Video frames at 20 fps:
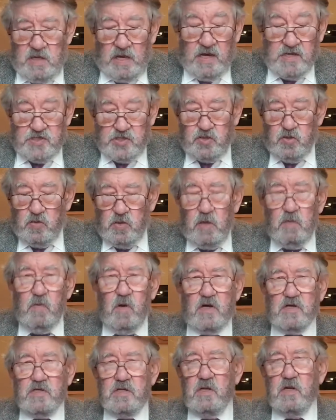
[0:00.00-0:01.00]
as Jonah
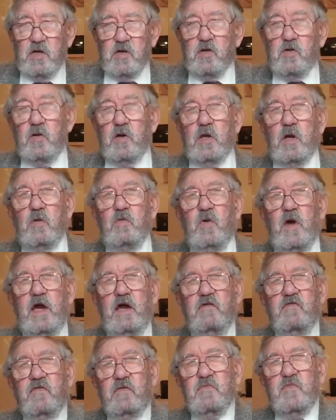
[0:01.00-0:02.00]
was, going
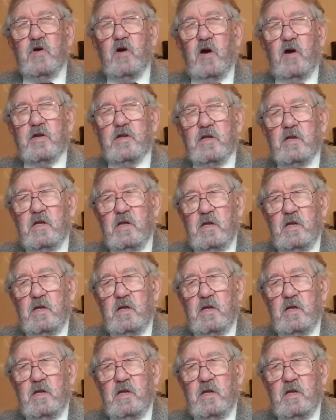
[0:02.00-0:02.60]
away from God.